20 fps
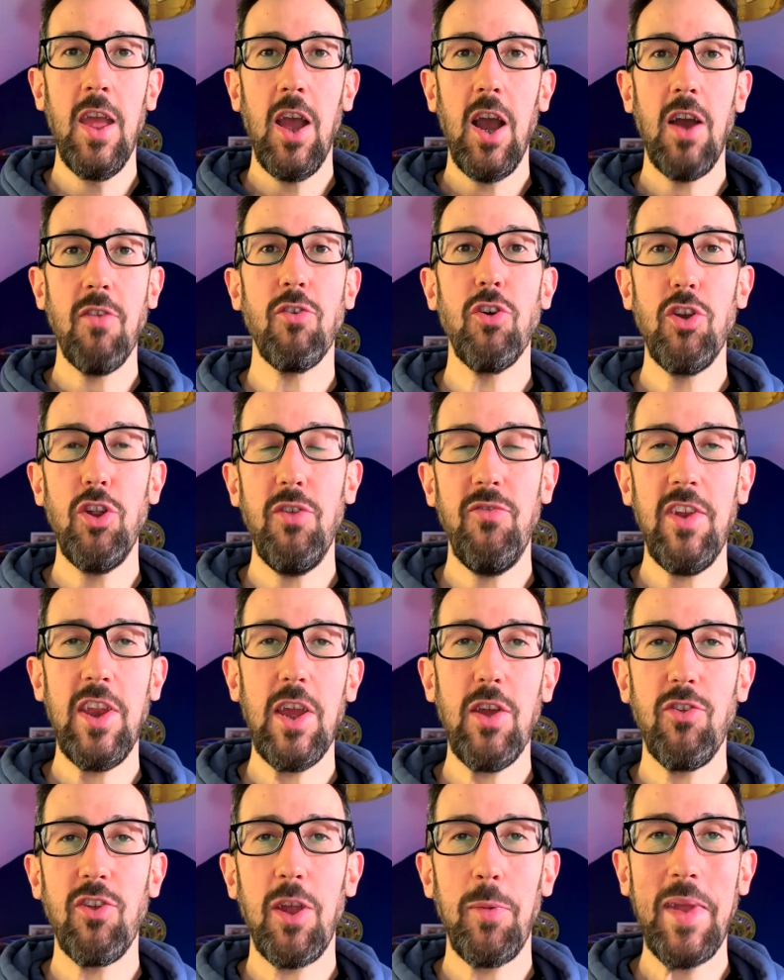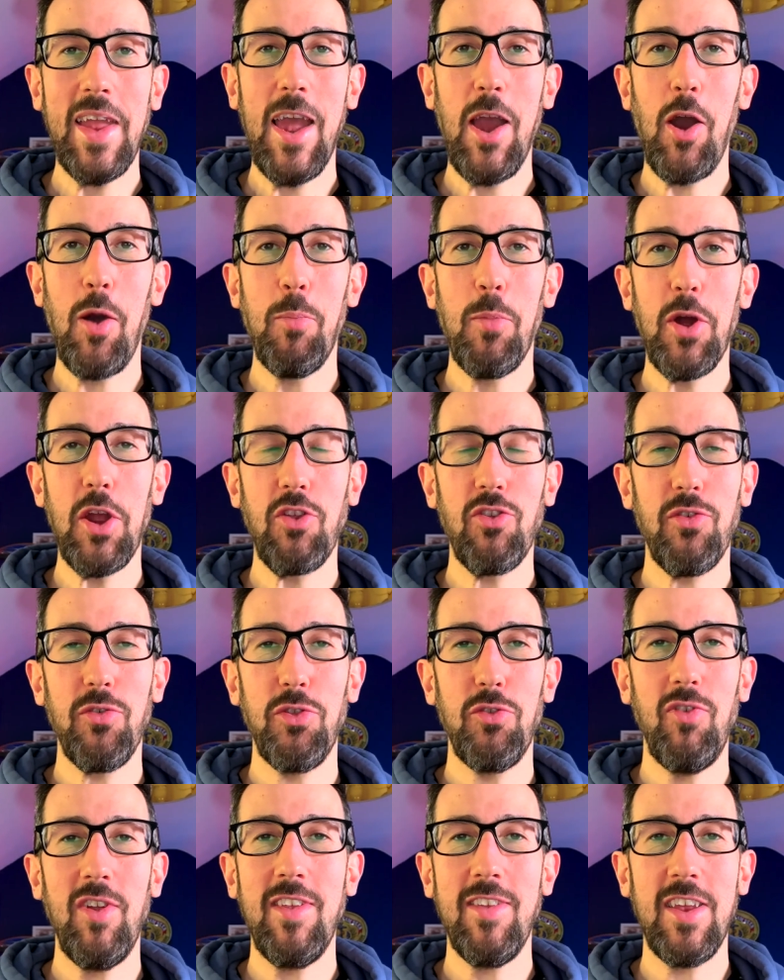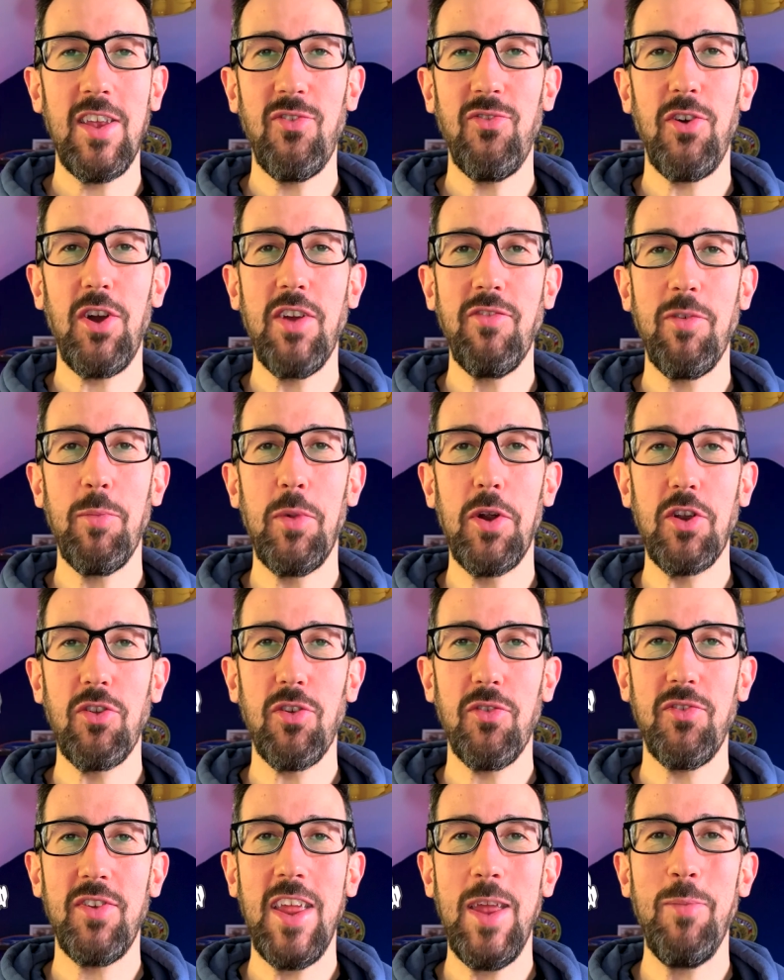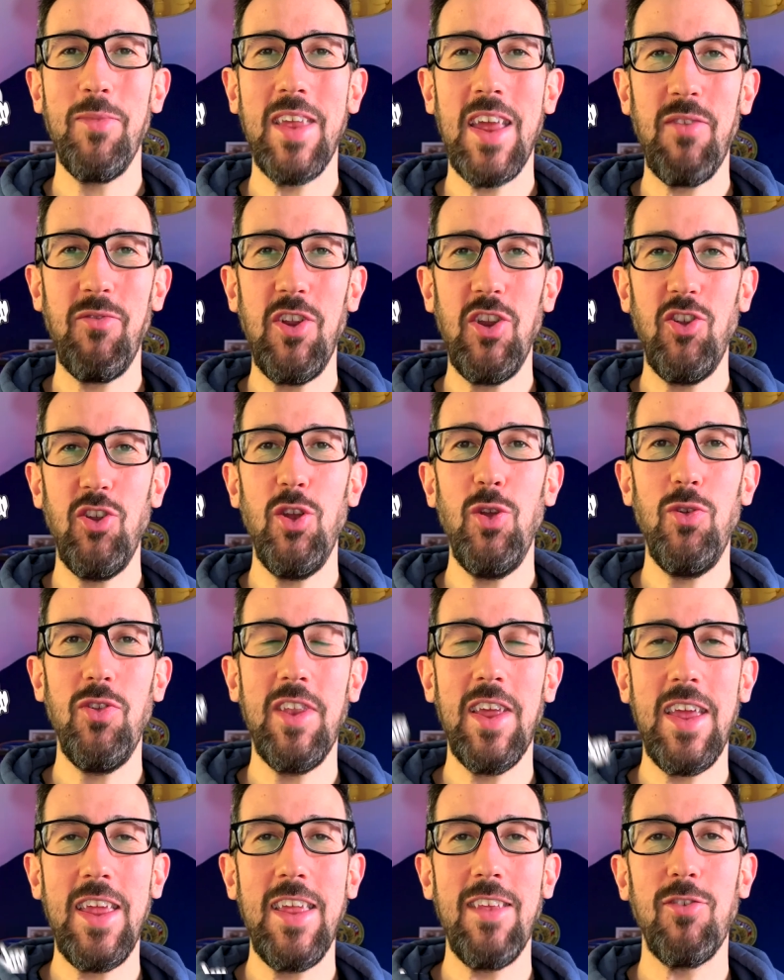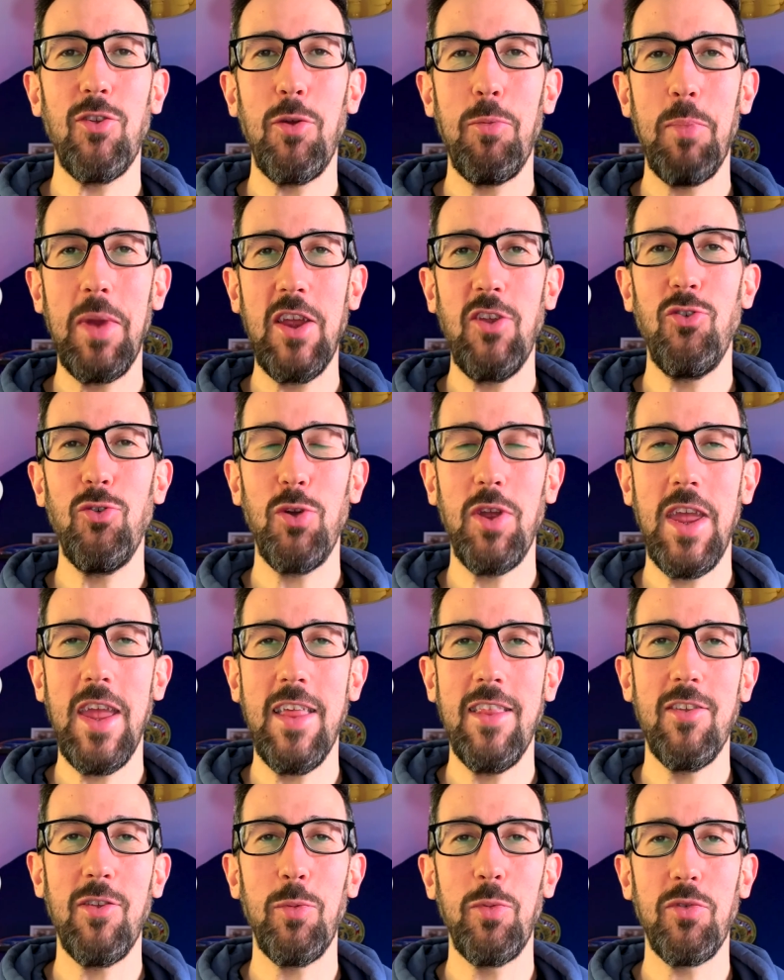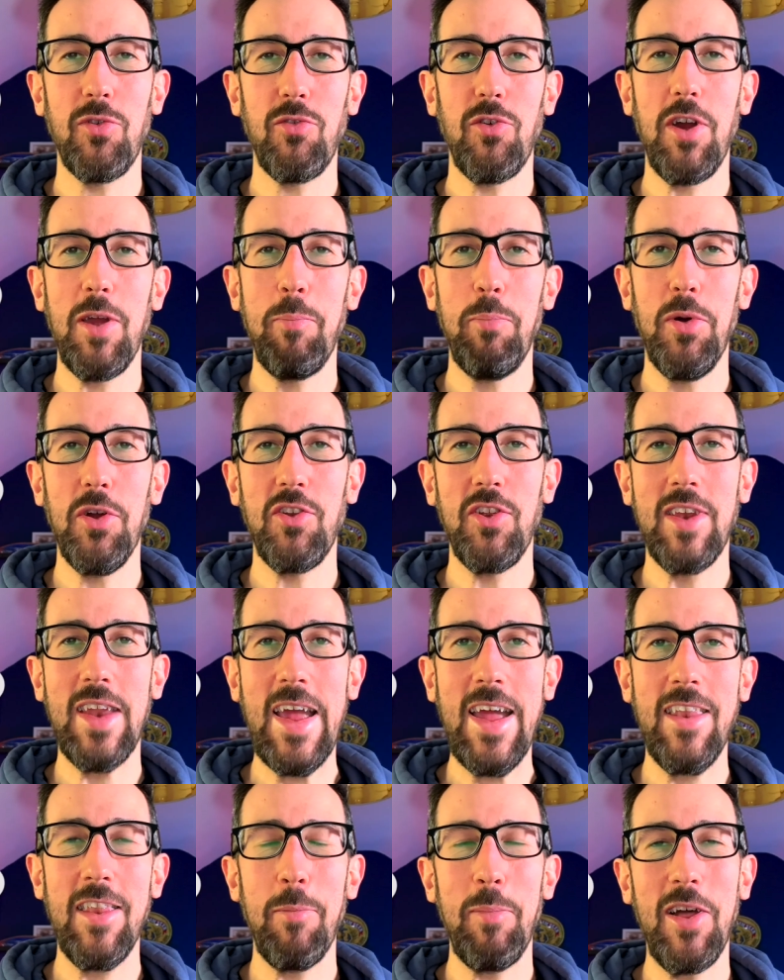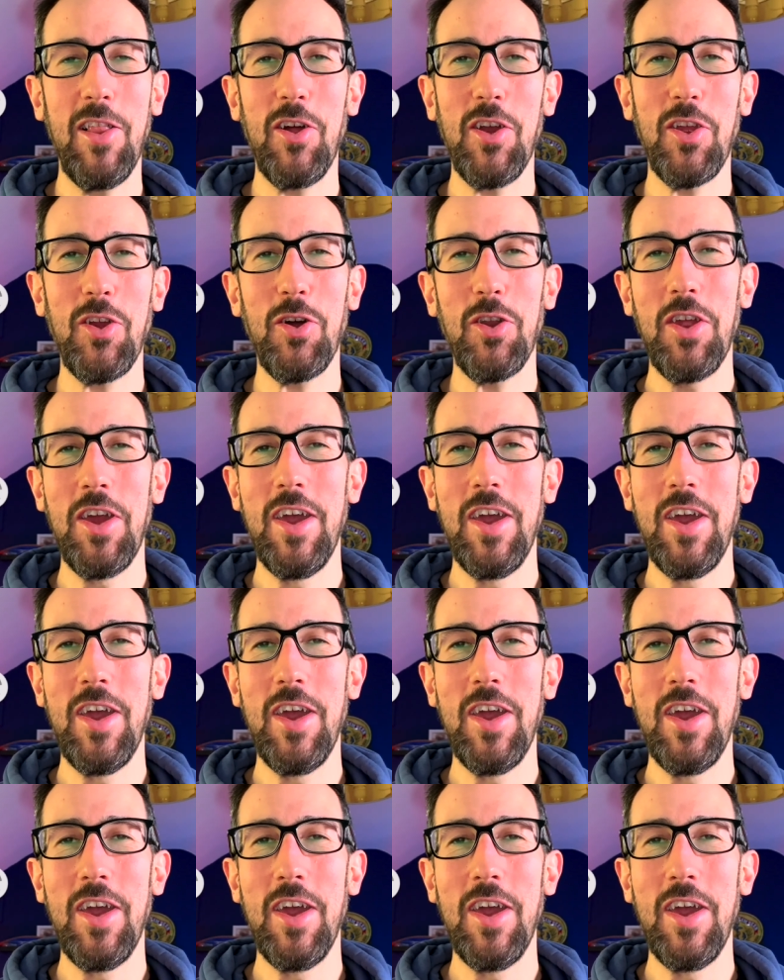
I've got new videos coming out on Microsoft 365 and Microsoft Teams every Tuesday, so make sure you hit the subscribe button and the bell icon